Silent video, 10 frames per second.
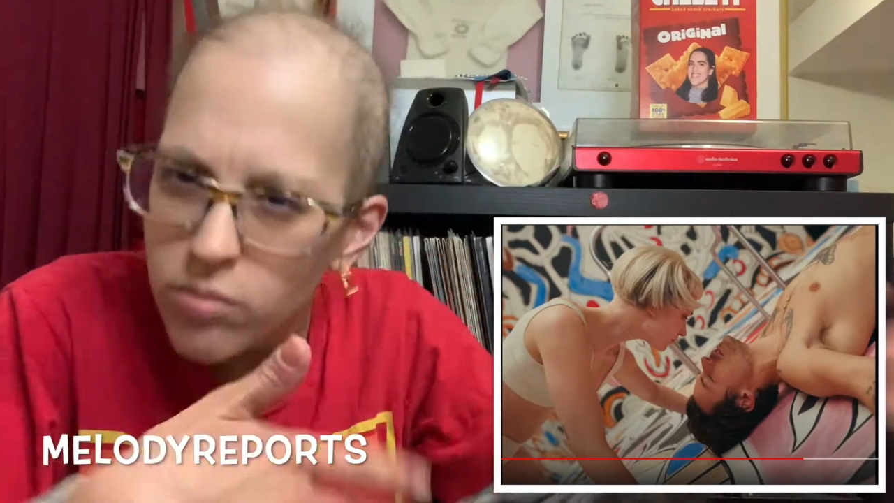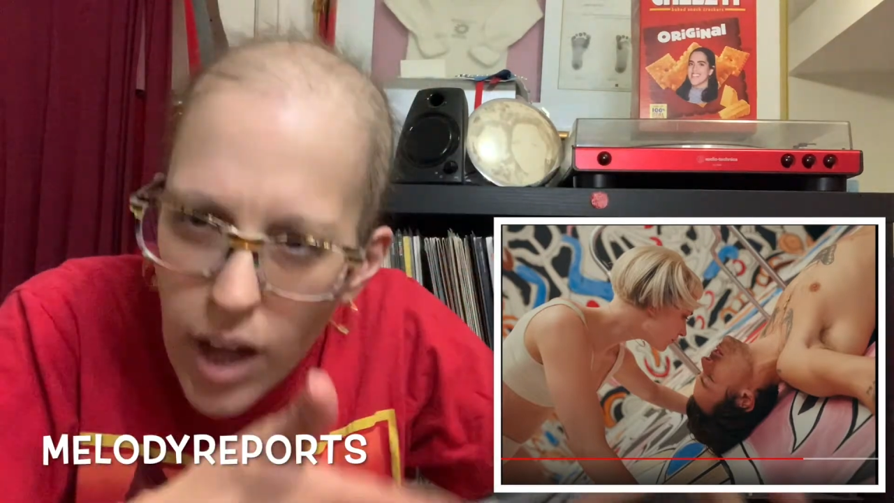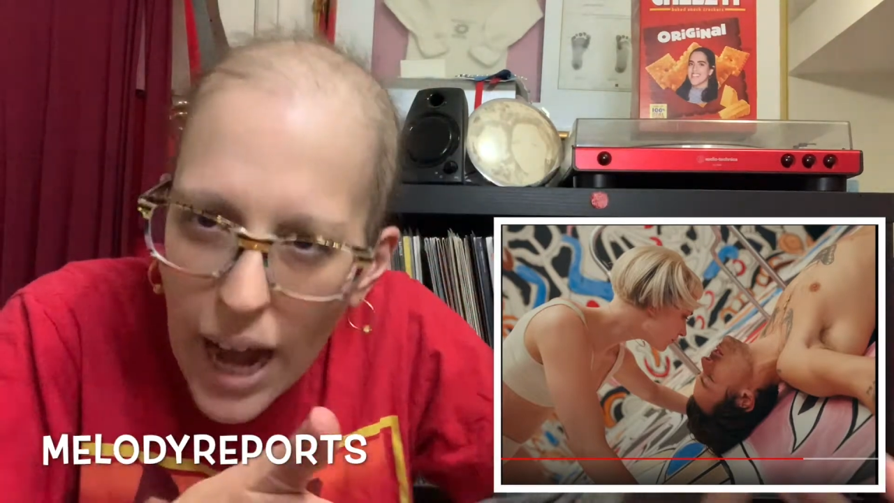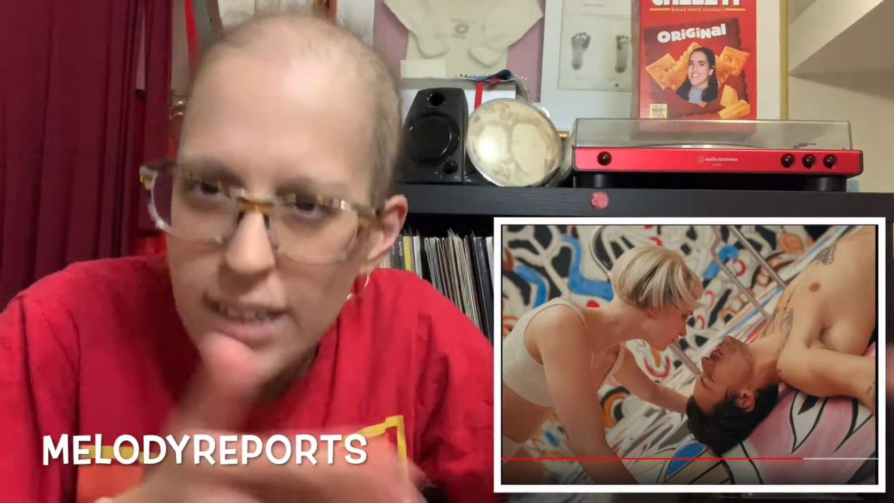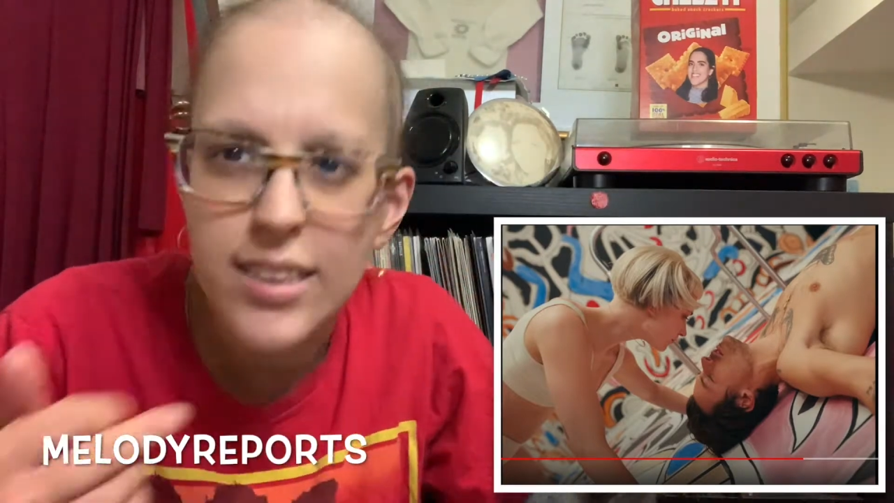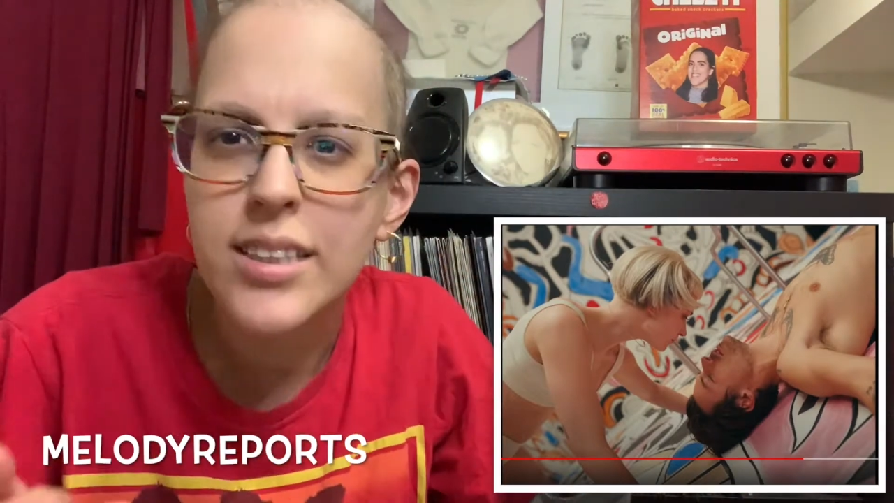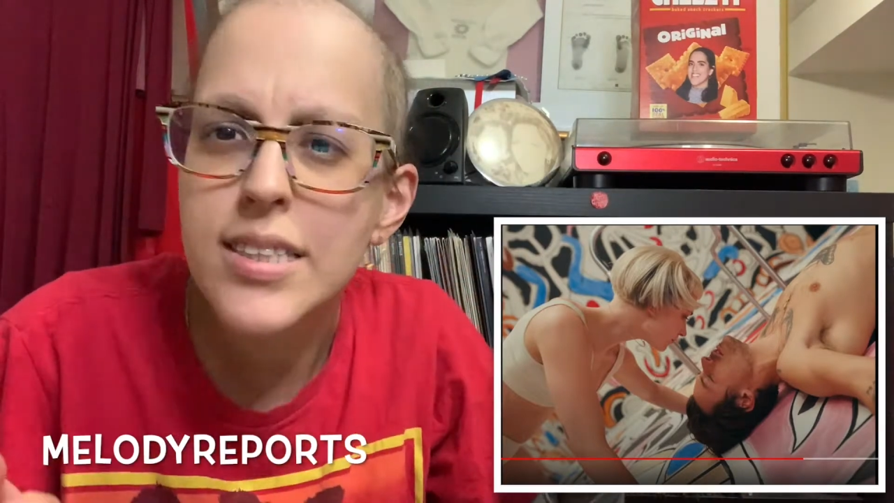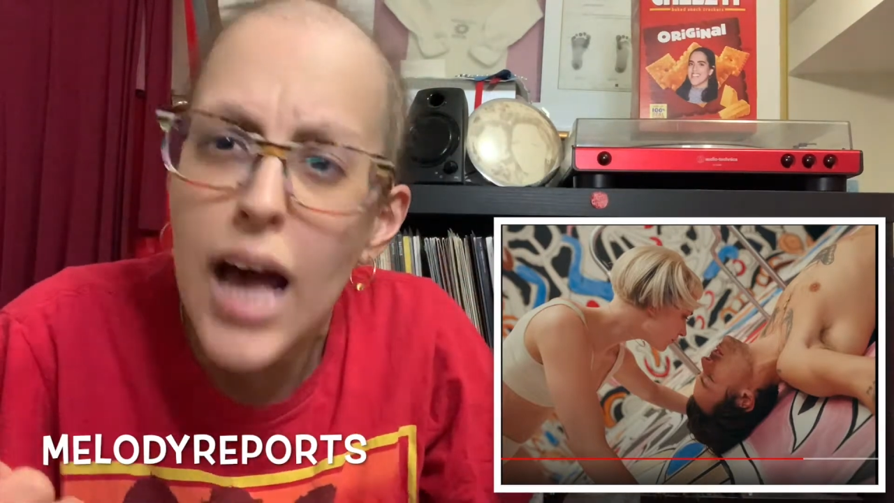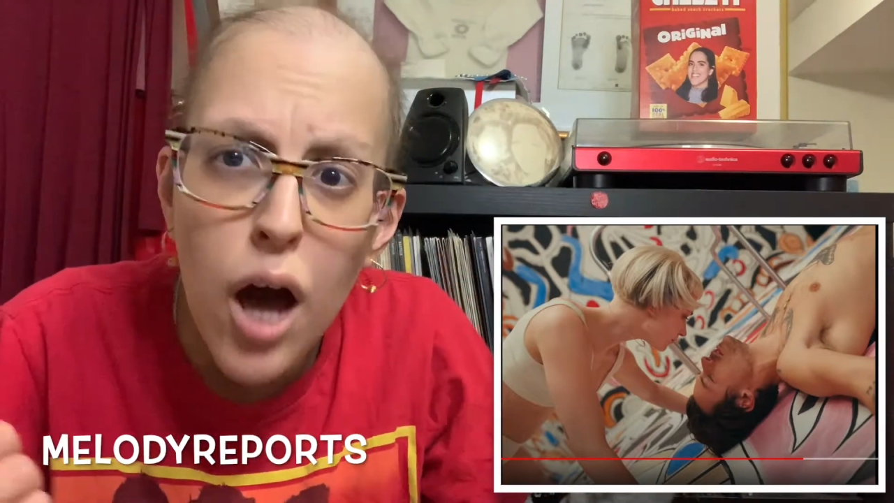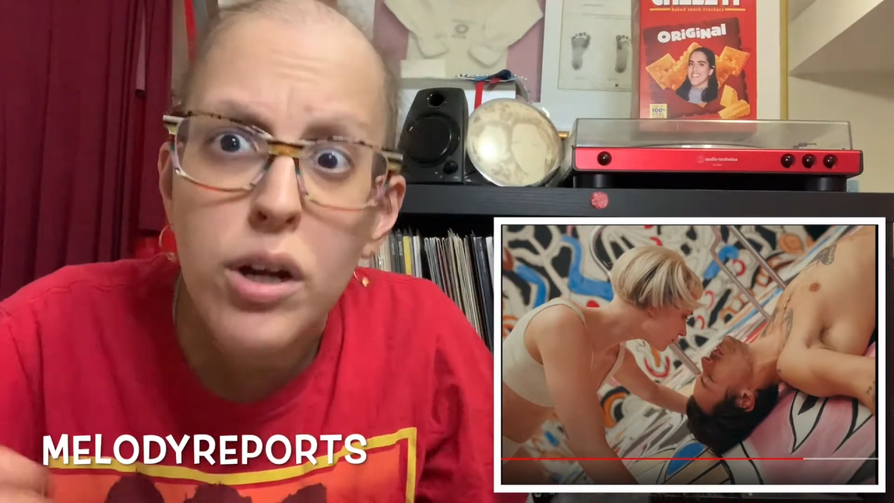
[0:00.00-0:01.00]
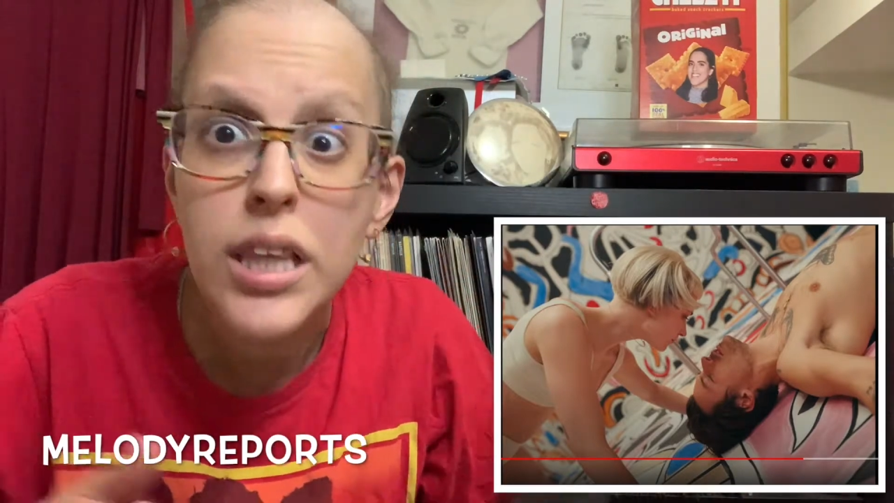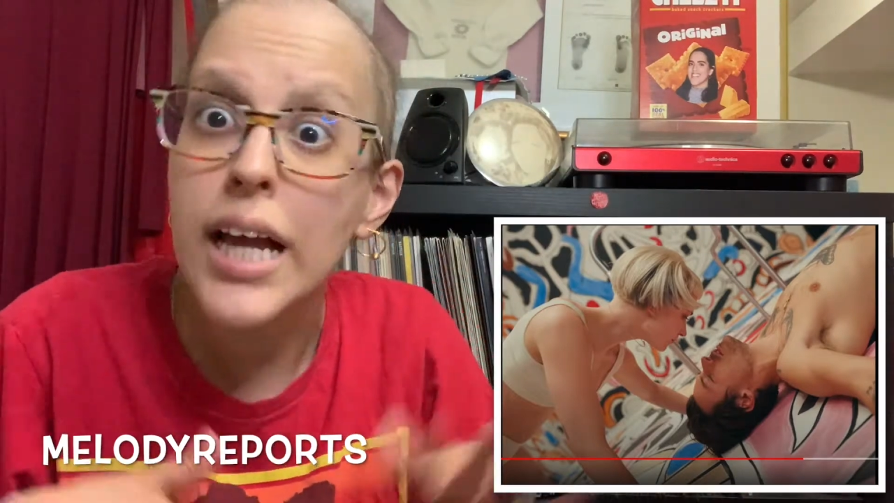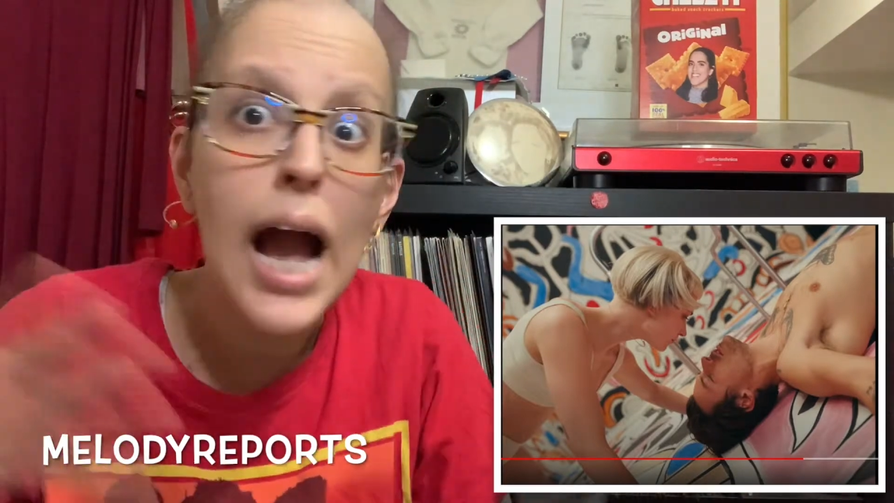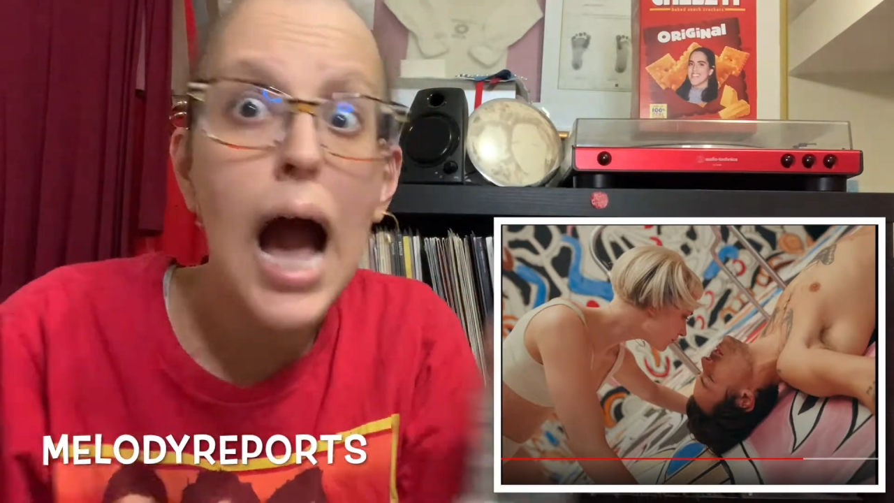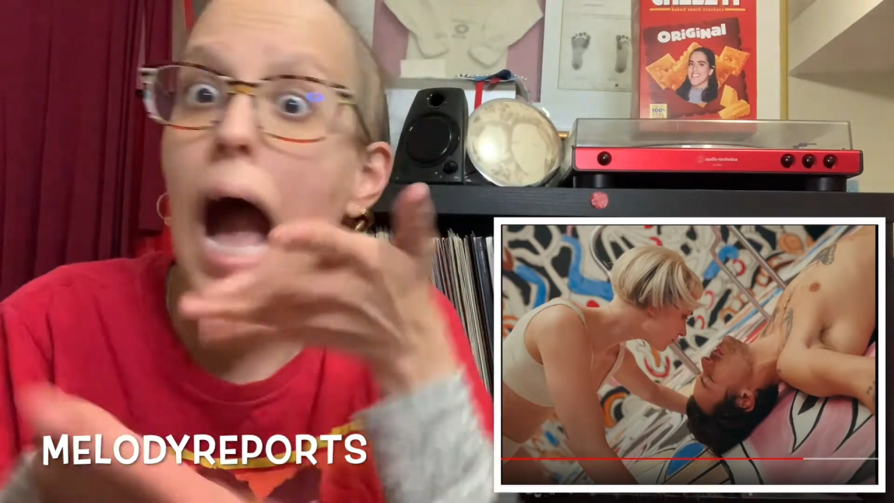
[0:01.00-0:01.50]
acting this out and, like,